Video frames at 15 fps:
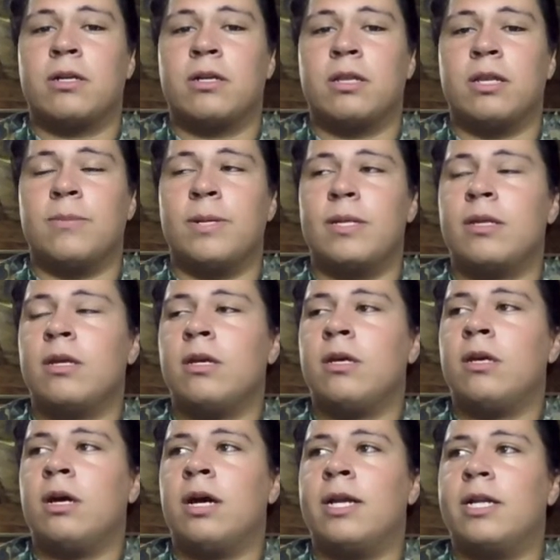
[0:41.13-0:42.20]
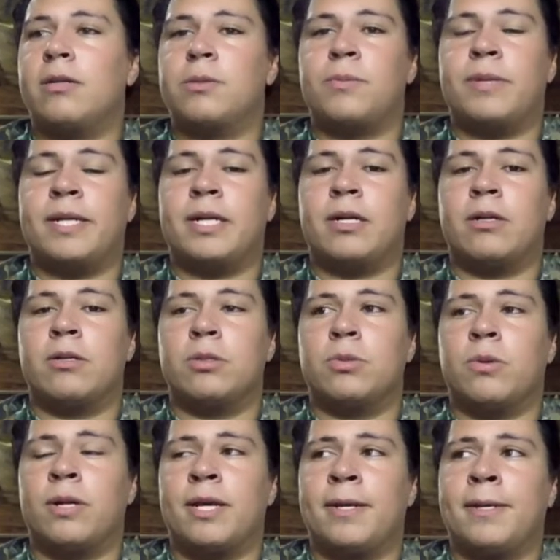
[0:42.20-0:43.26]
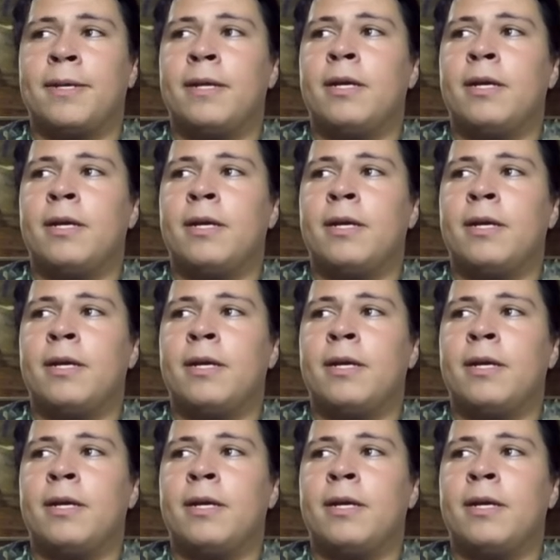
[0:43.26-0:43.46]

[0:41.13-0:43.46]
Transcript: limit. I ended up spending $120.